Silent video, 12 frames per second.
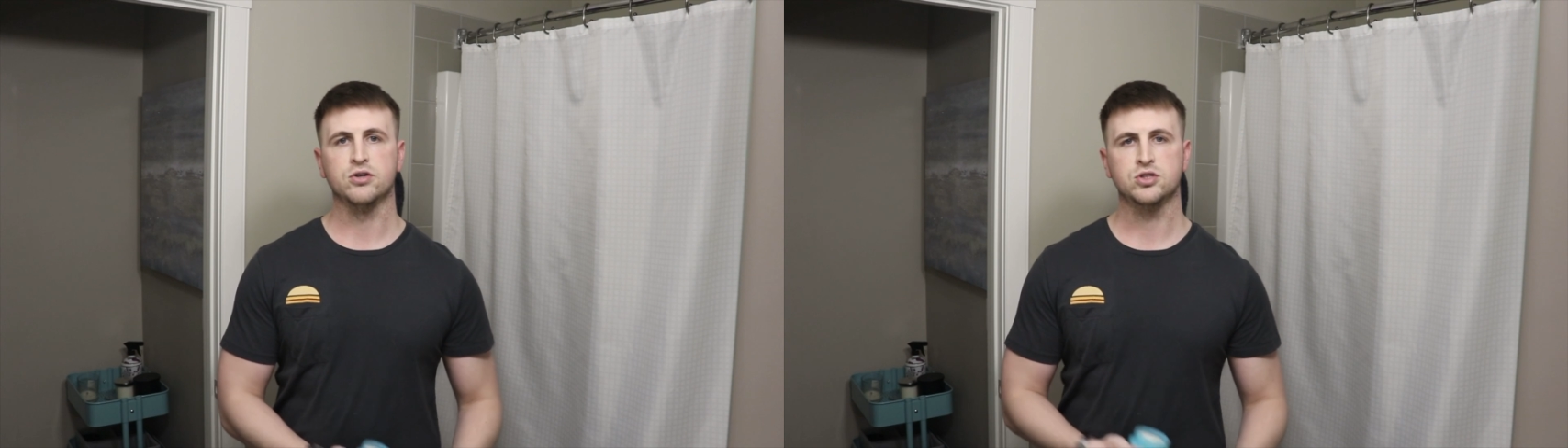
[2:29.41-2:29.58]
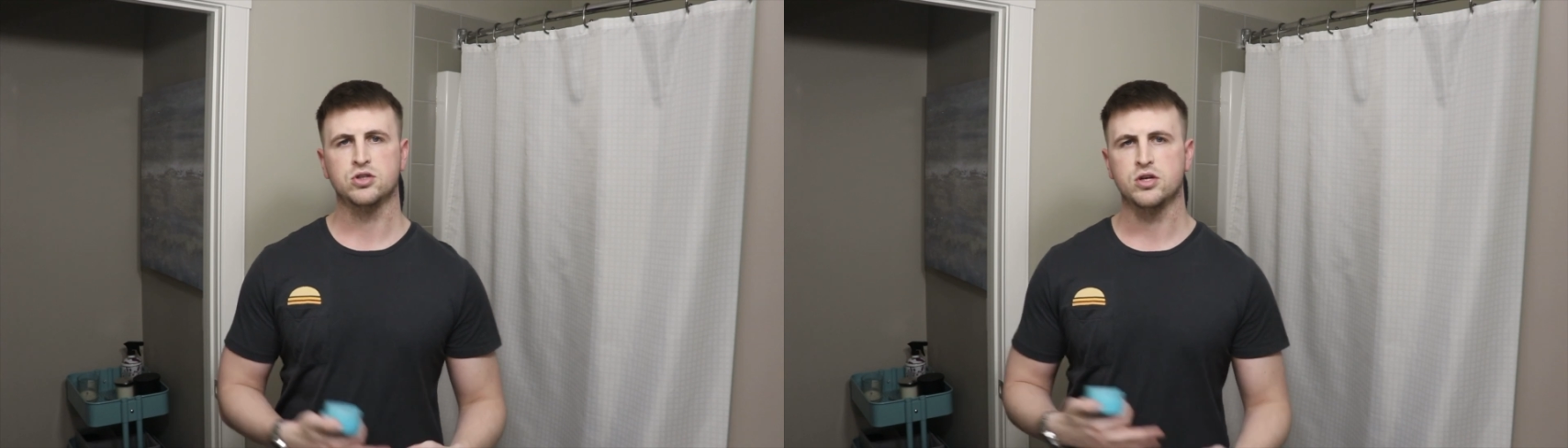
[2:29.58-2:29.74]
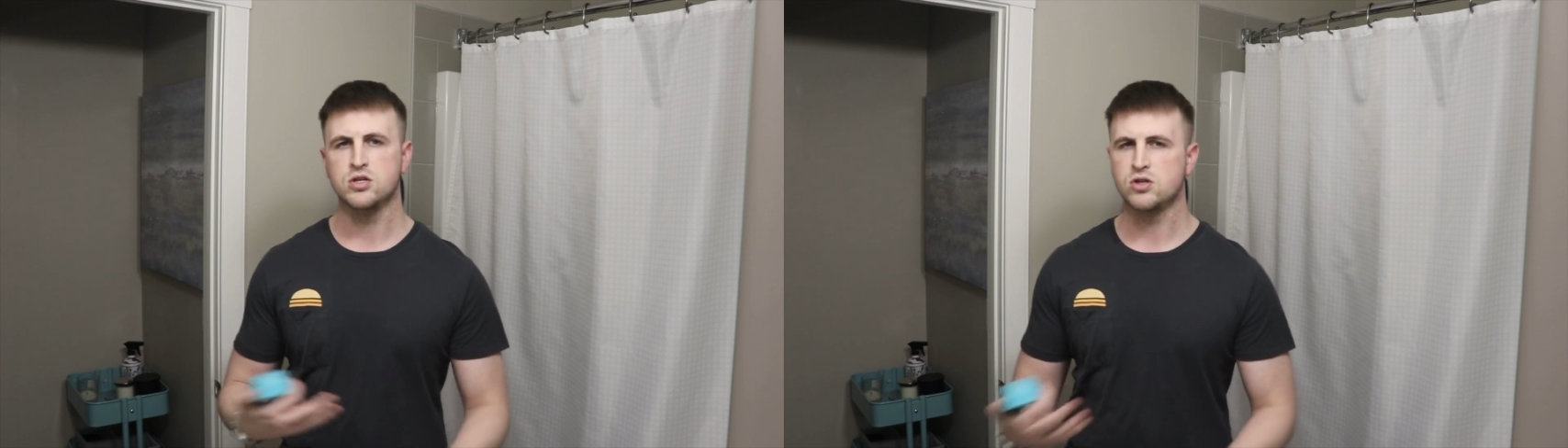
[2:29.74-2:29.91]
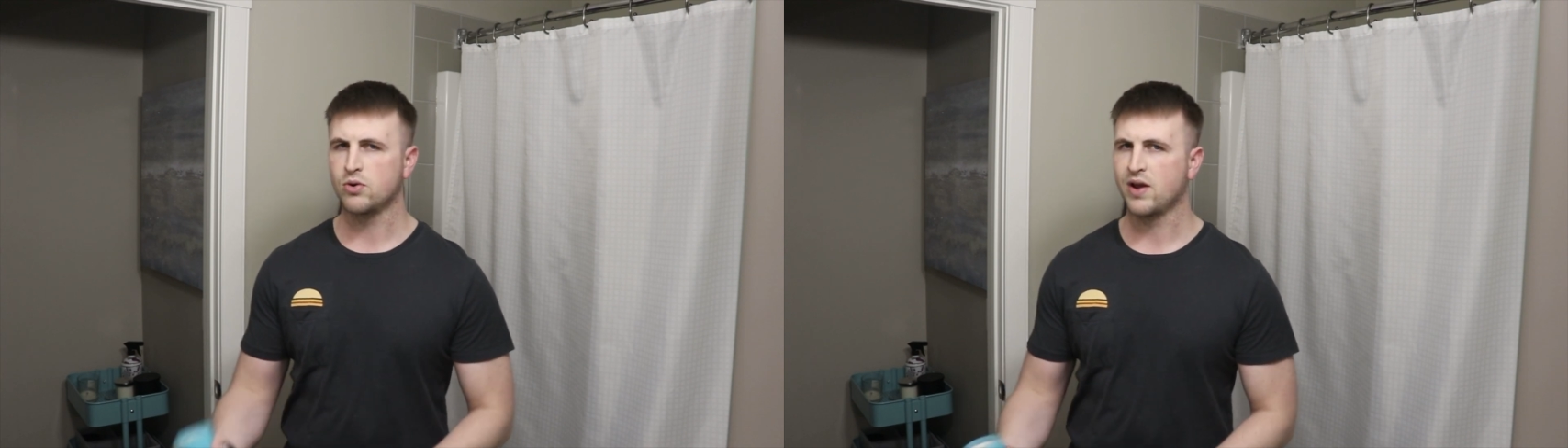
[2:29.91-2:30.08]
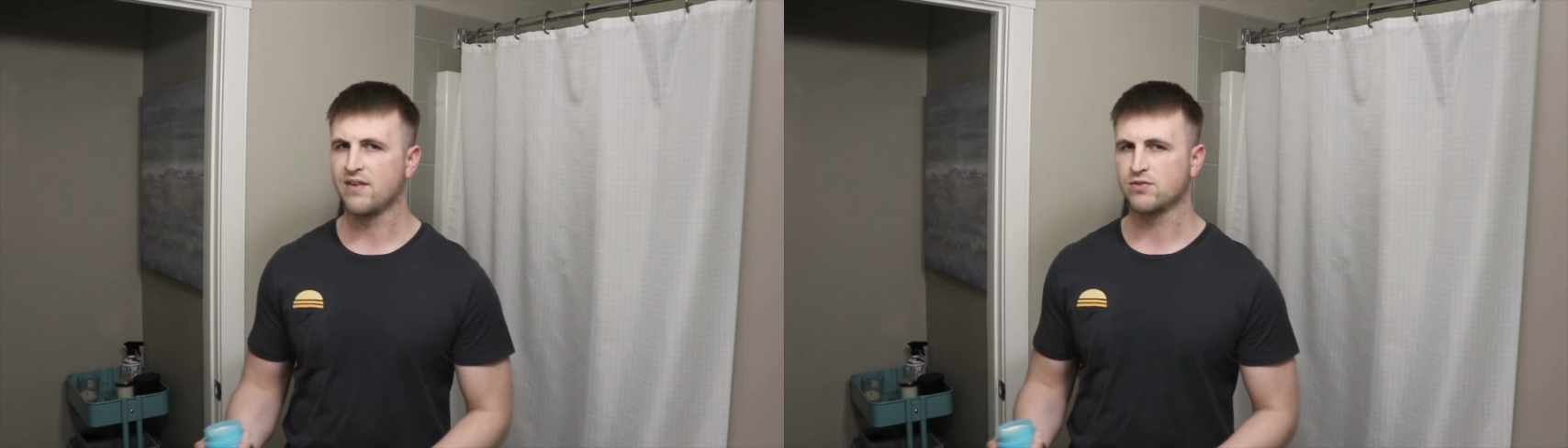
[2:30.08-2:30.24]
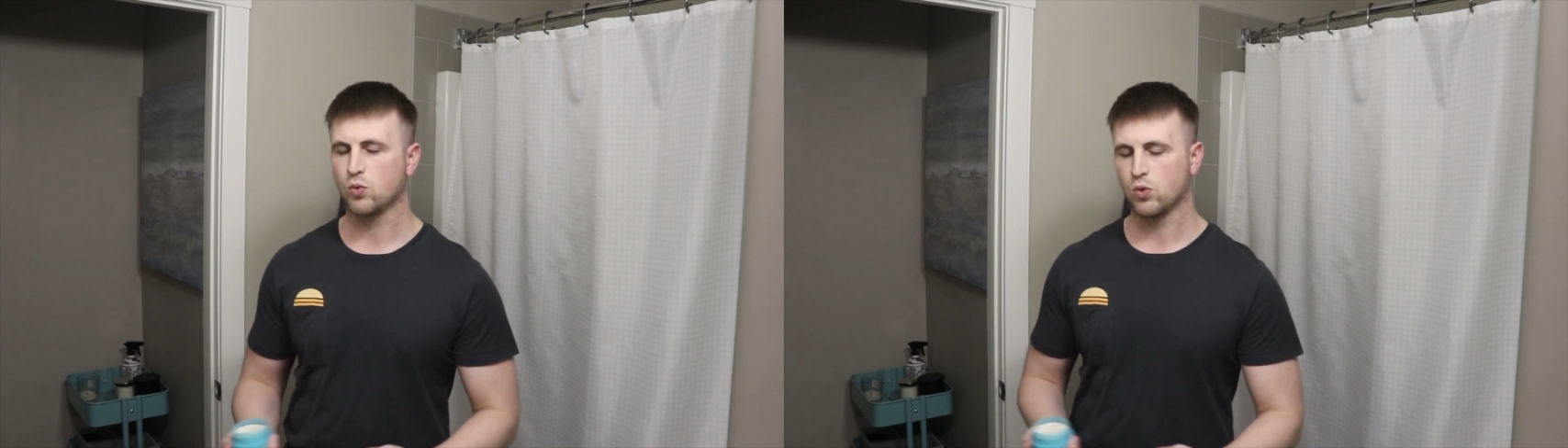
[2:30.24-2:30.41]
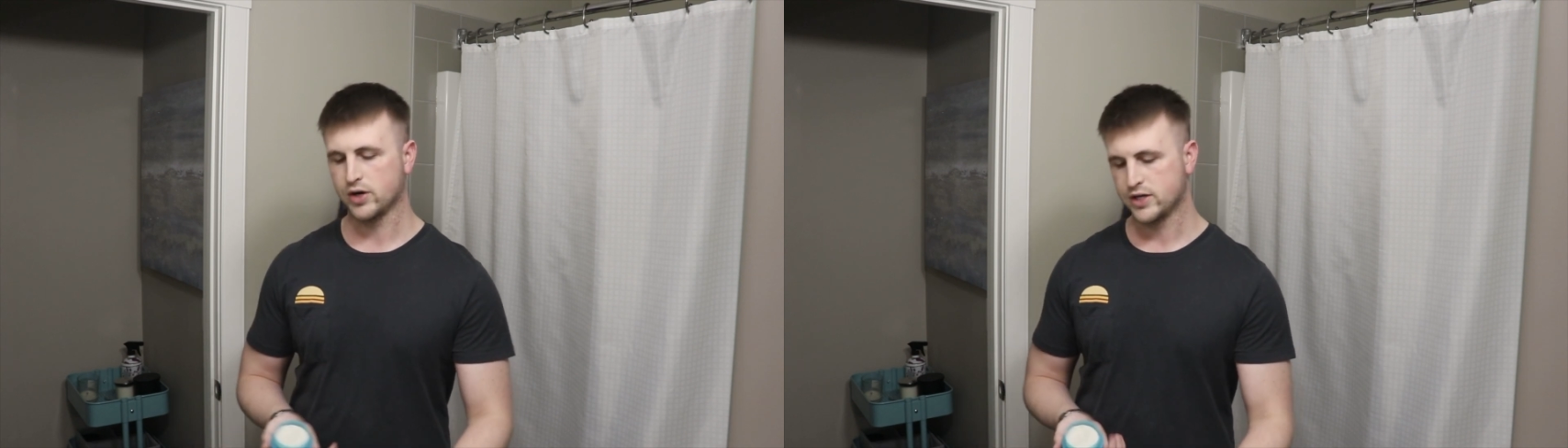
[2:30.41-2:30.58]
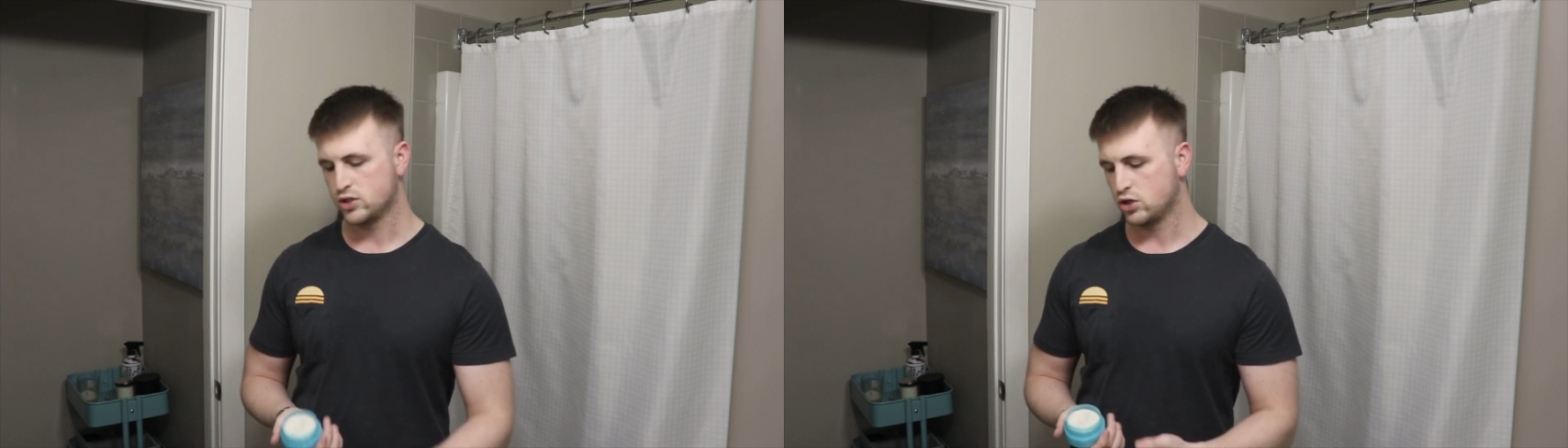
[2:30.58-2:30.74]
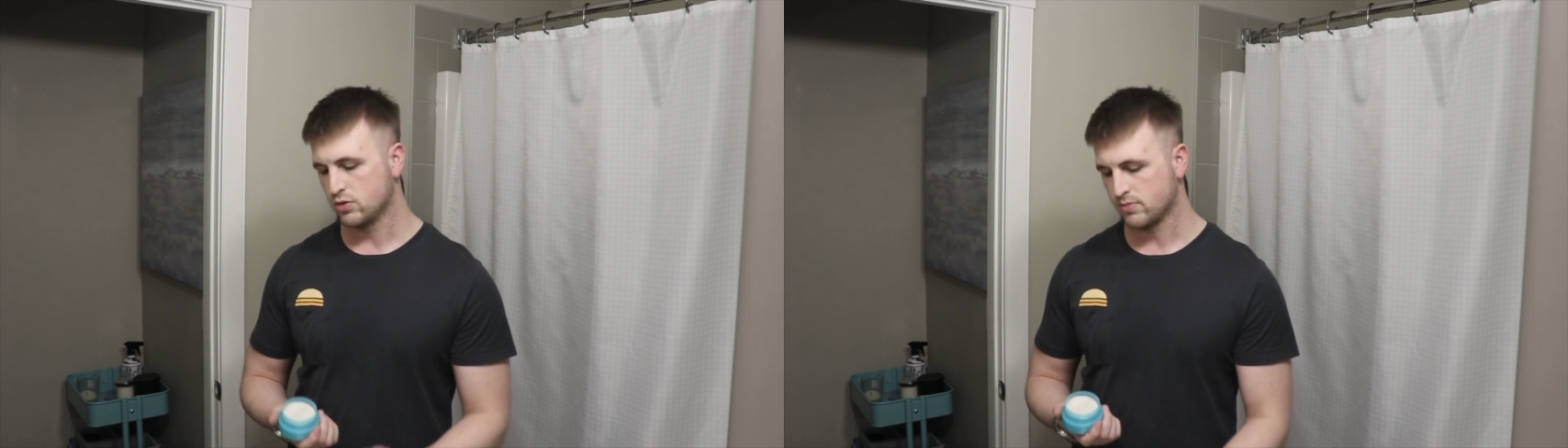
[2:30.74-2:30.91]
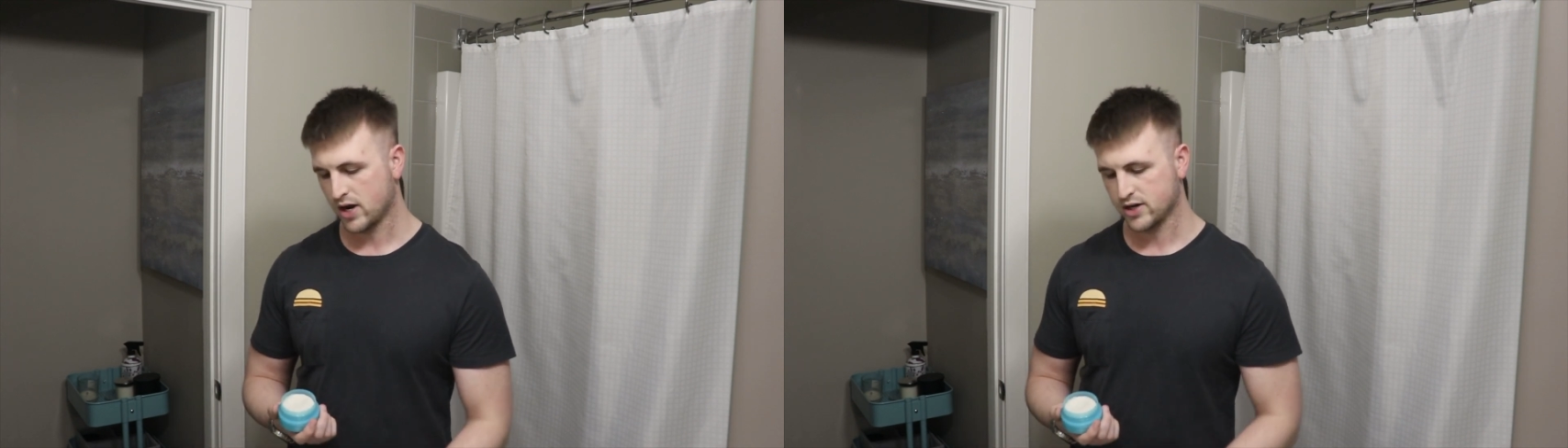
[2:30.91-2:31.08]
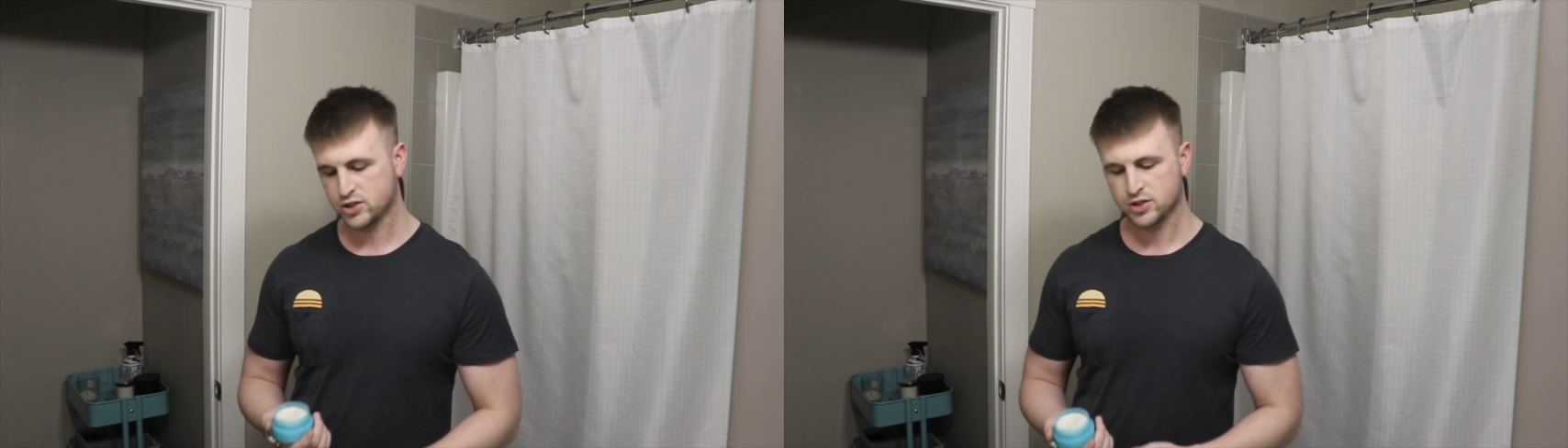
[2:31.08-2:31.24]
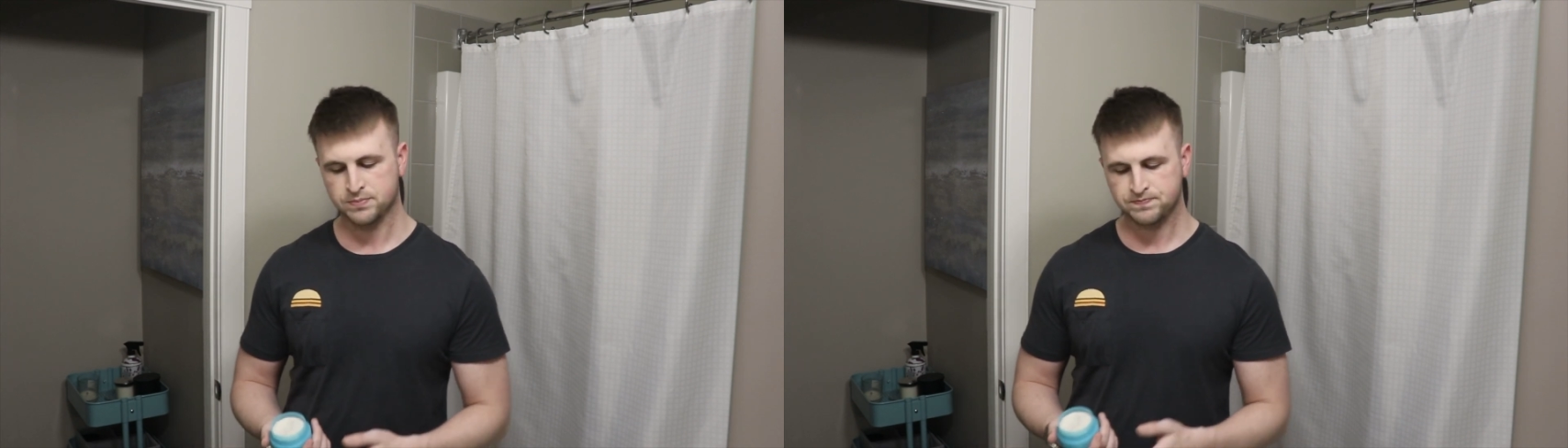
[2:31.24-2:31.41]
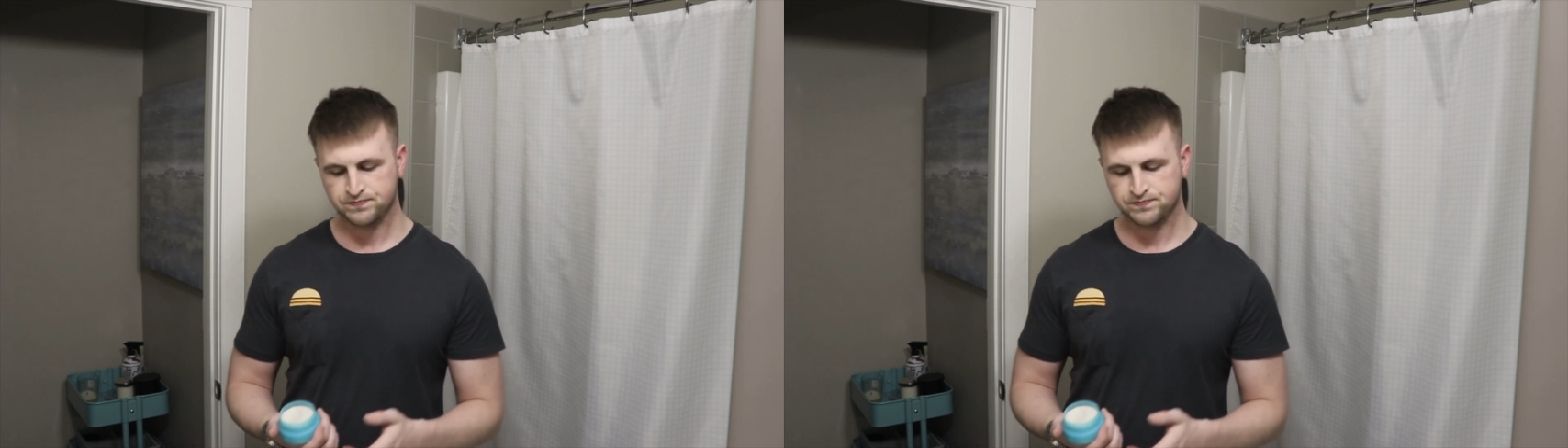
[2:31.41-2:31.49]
so you don't have to worry too much.